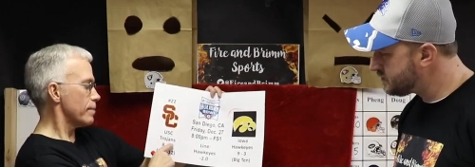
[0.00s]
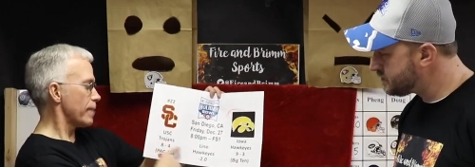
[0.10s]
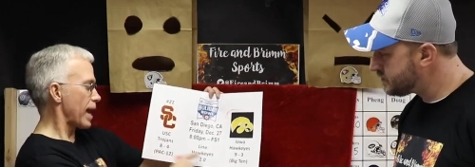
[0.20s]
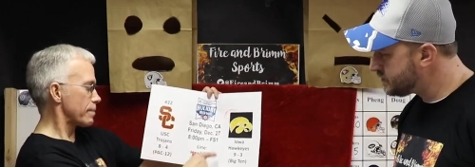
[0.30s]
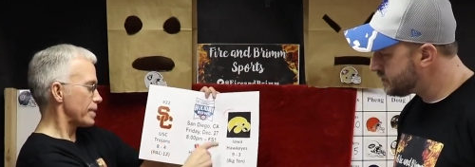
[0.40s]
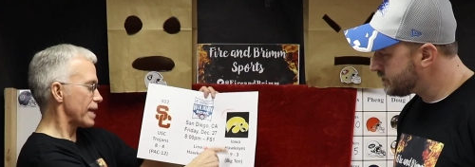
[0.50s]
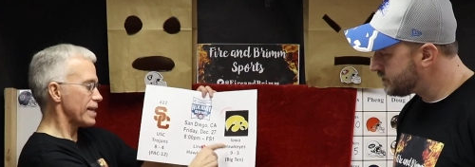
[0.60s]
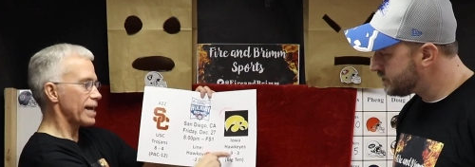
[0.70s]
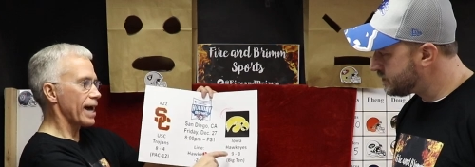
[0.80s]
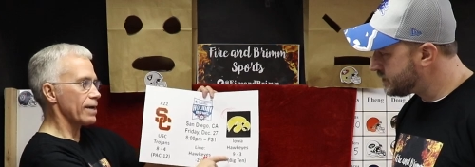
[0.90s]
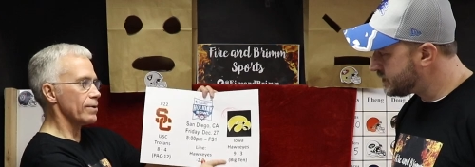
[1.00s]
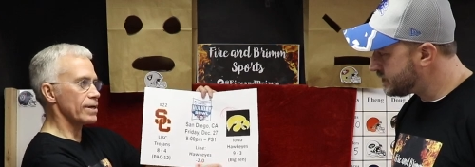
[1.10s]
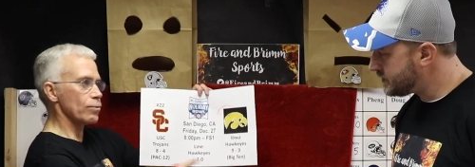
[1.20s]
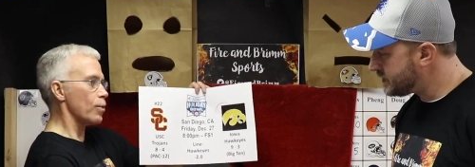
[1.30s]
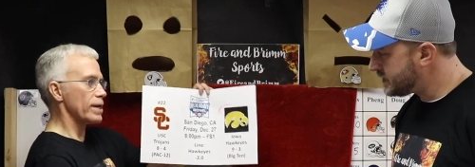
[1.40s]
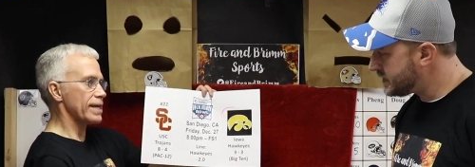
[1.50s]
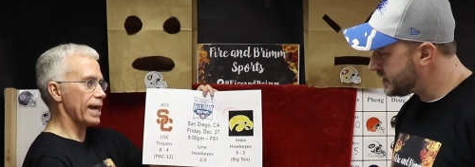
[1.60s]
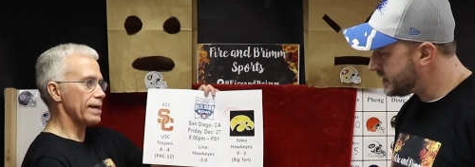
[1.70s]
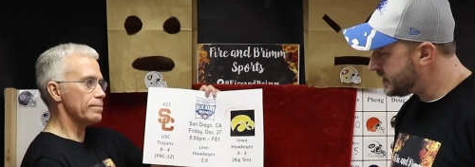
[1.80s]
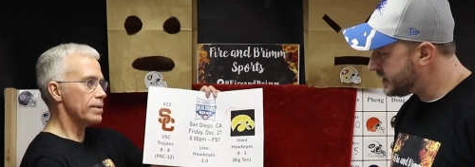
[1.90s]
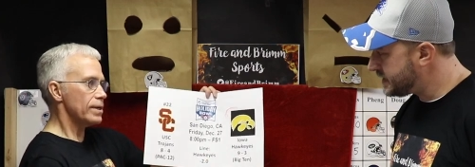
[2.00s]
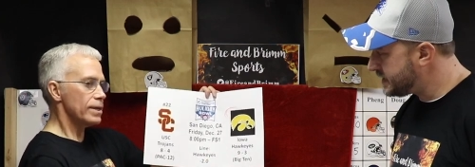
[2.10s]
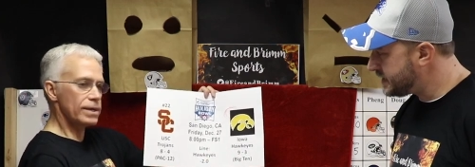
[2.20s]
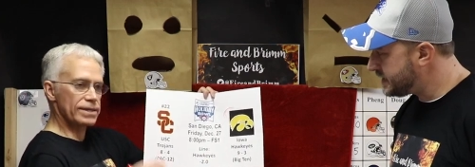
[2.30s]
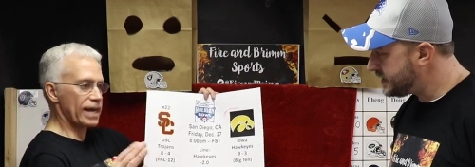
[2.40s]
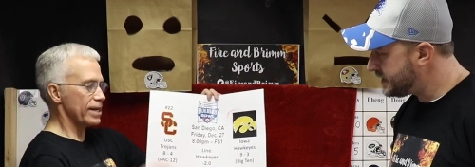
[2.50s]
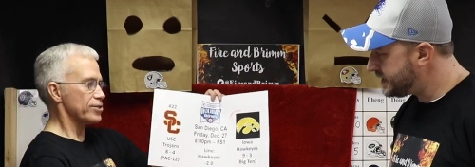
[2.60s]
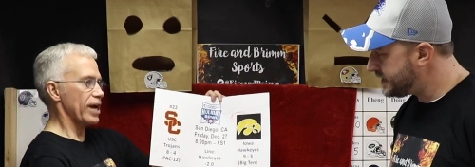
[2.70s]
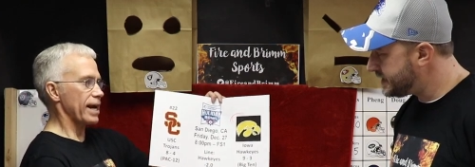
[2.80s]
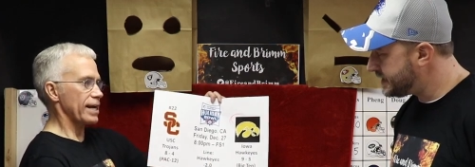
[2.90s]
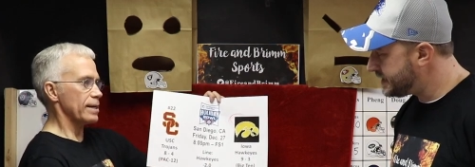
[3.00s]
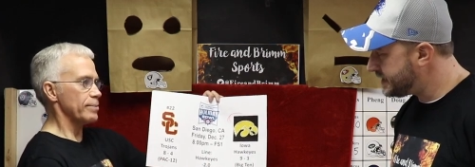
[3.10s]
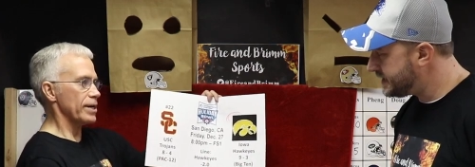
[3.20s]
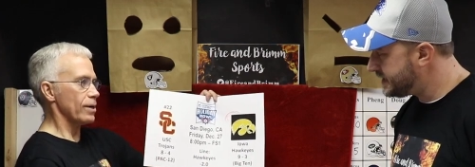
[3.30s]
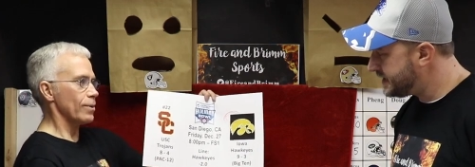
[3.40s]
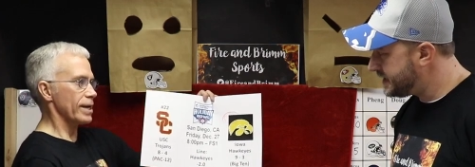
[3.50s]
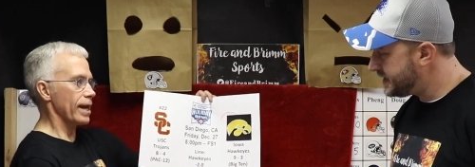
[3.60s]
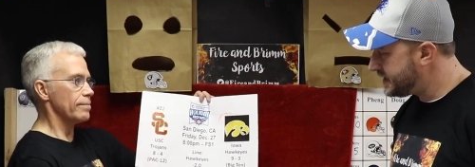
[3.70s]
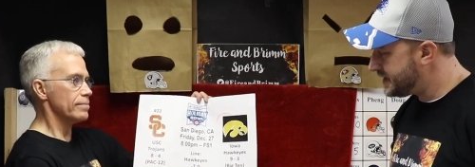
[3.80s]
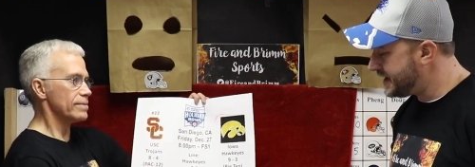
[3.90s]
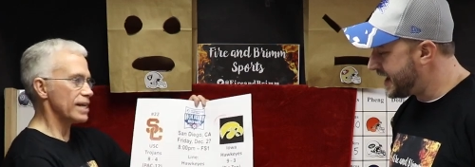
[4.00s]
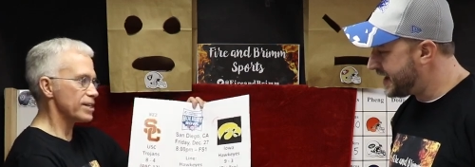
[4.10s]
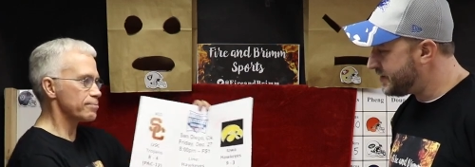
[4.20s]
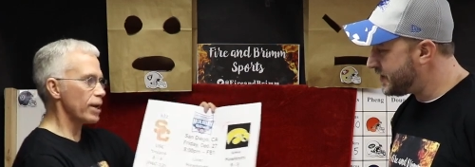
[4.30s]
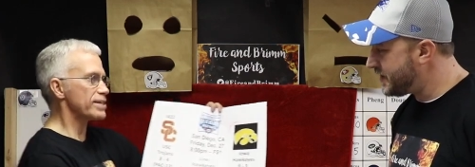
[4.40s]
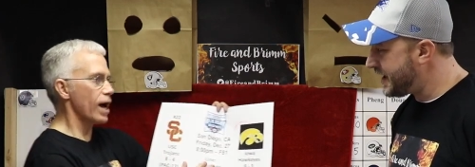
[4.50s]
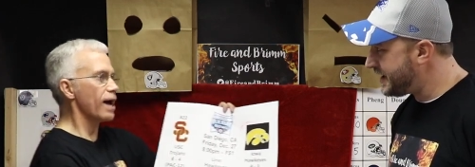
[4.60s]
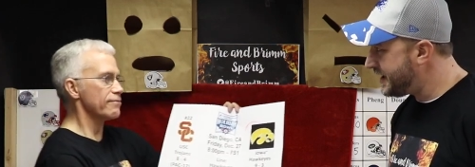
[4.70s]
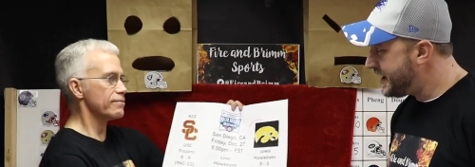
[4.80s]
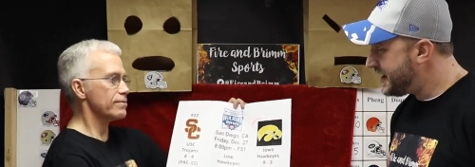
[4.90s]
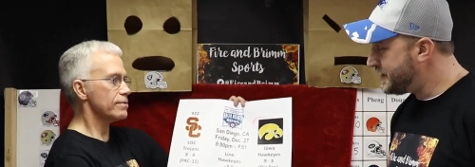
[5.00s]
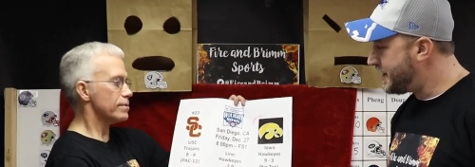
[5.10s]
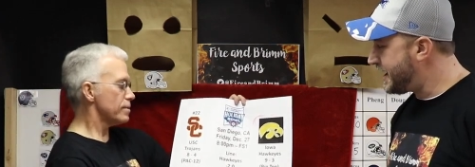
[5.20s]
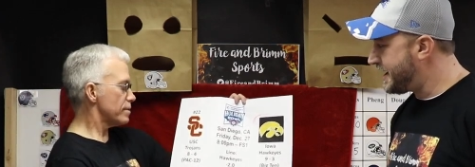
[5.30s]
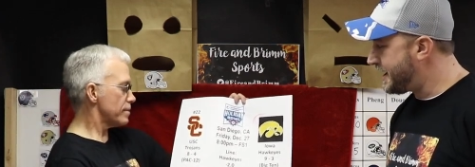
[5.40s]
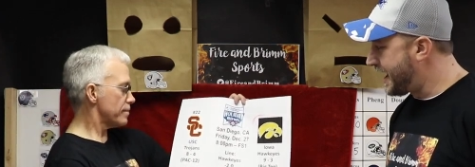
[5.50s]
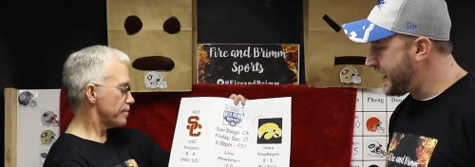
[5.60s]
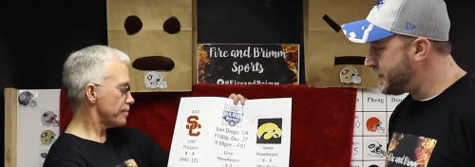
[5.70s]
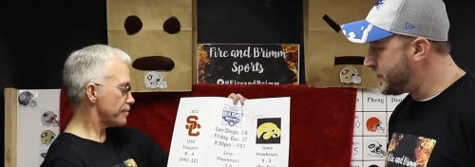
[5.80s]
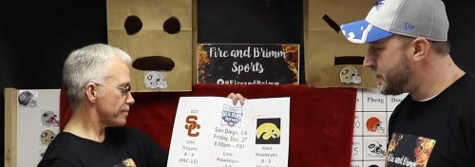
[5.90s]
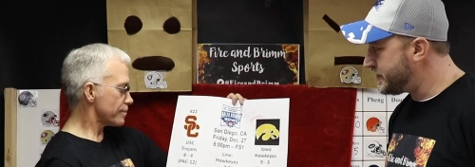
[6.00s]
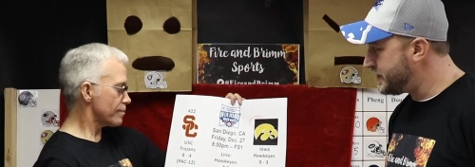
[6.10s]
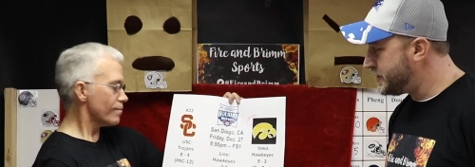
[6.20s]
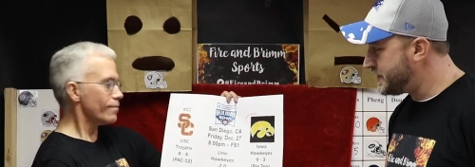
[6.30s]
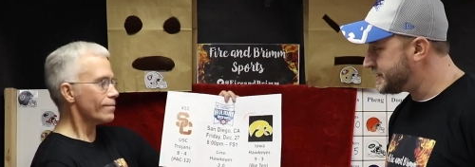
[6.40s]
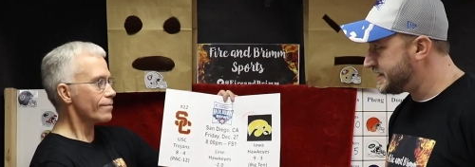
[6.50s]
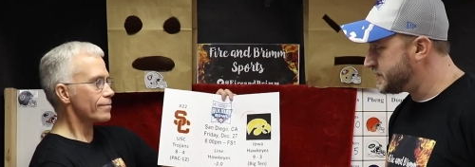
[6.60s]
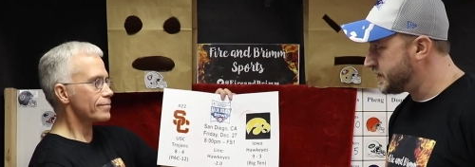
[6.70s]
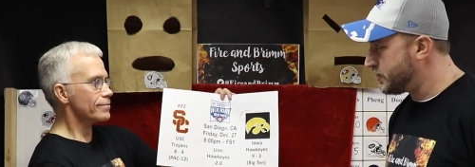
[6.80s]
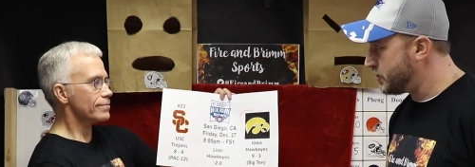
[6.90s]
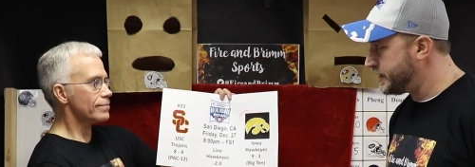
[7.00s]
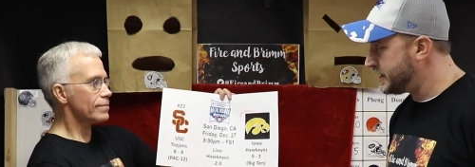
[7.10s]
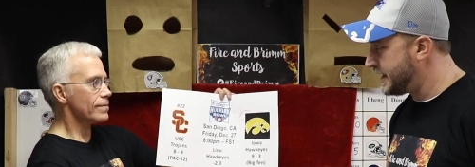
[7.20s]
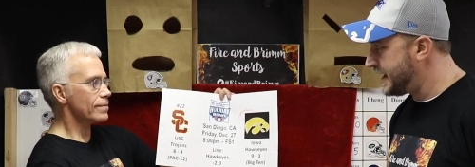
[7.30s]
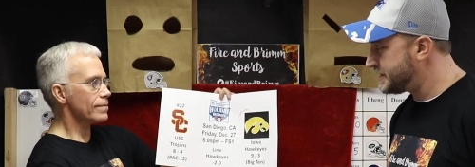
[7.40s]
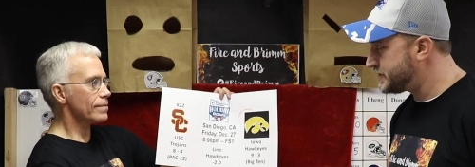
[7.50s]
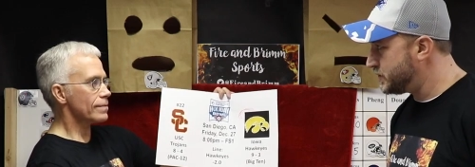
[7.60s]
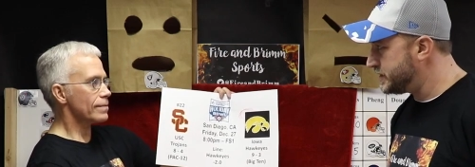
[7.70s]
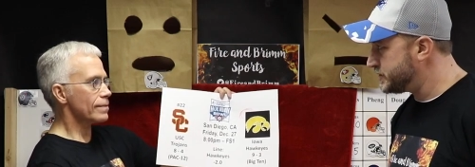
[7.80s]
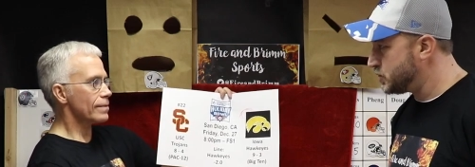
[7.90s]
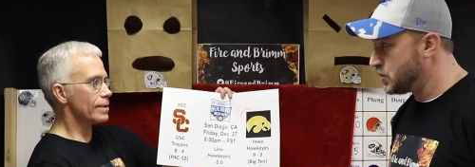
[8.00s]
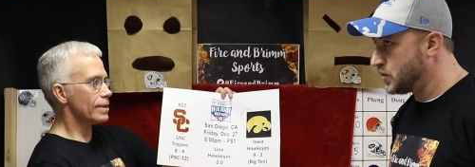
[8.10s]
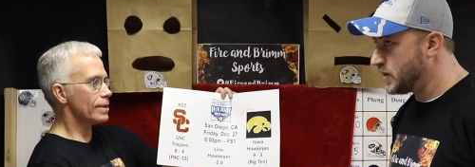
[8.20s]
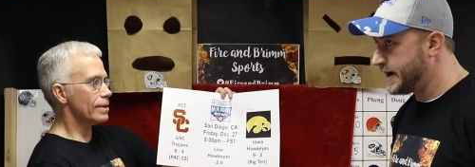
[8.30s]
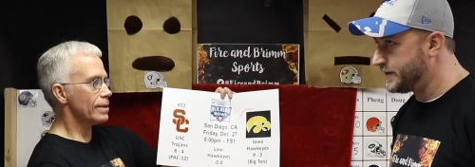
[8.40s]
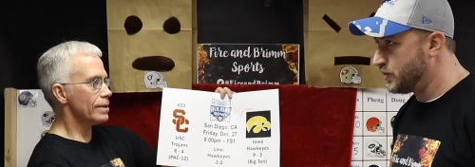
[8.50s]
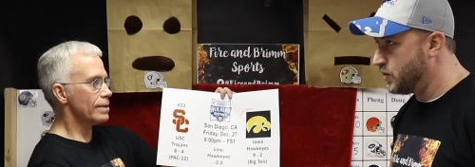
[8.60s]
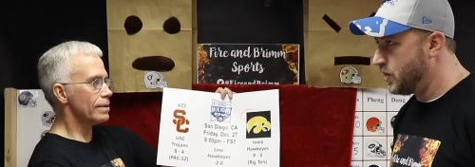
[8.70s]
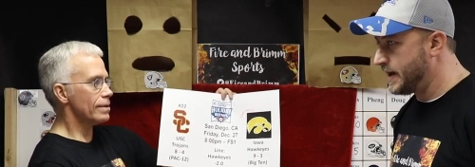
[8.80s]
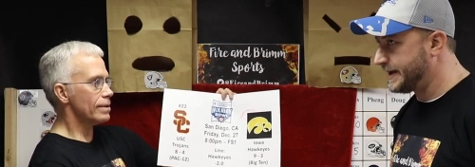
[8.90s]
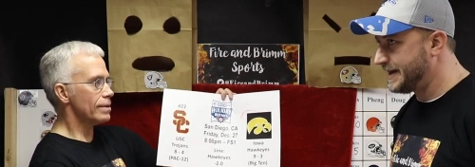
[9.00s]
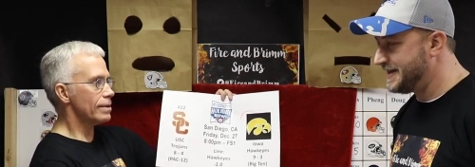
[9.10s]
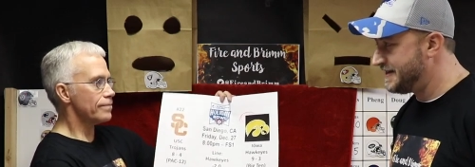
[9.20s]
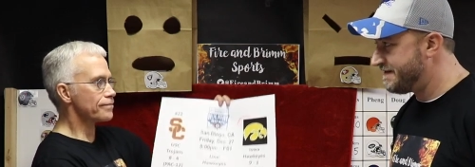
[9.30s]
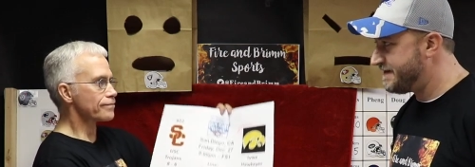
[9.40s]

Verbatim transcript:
Speaker 1: to come back, but I think Iowa in one game, they can shock anybody in one game.
Speaker 2: They, they just play tough. How, you know, I, I know U S C's recruiting class was ranked like in the